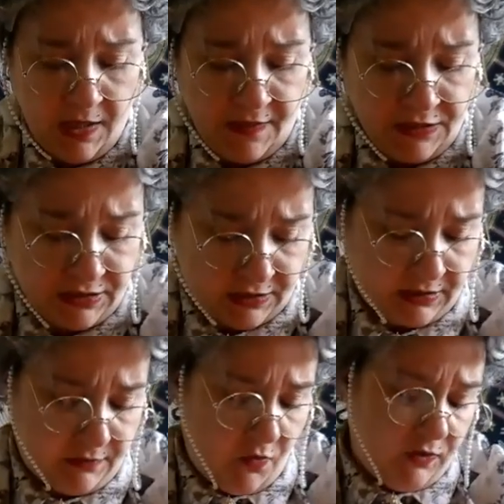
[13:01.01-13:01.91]
There's,
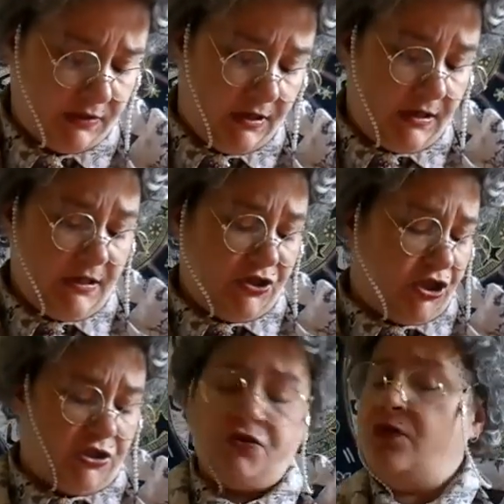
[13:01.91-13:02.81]
oh,
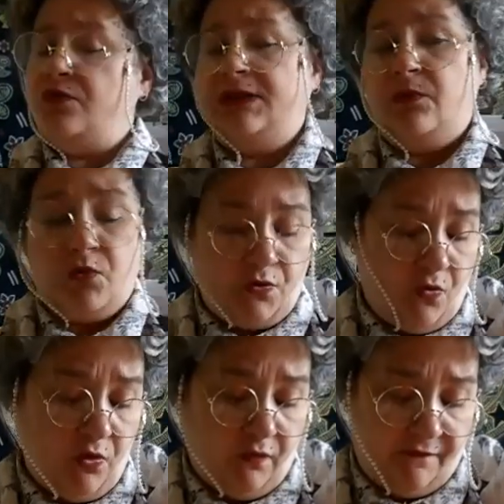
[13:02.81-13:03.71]
she's not going to want
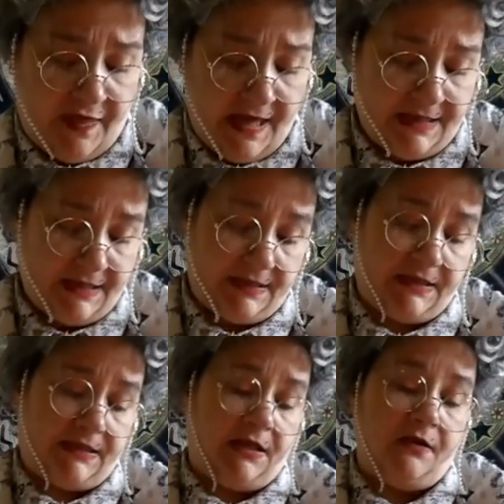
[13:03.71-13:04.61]
all of
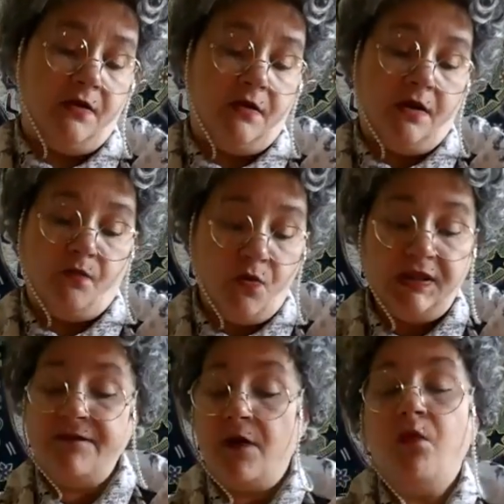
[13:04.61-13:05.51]
this. We'll
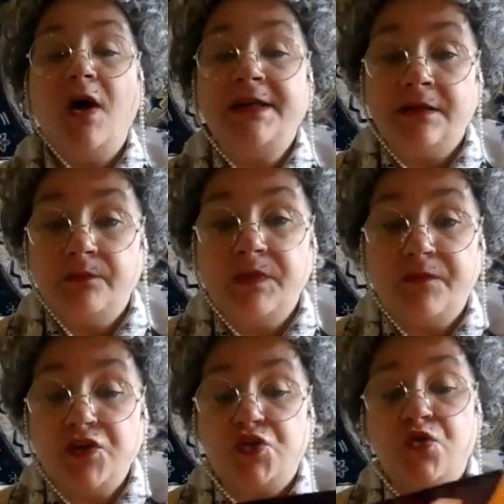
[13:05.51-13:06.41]
leave her one. We've
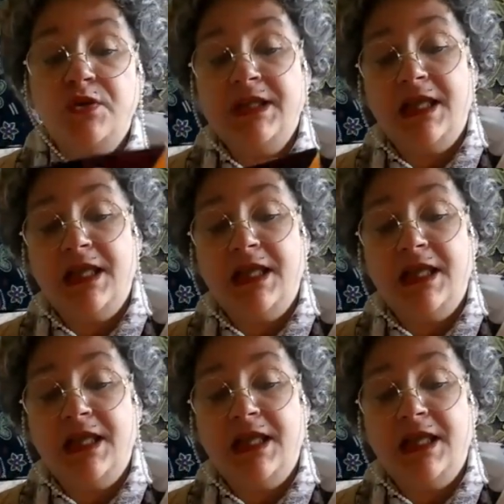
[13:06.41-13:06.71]
got two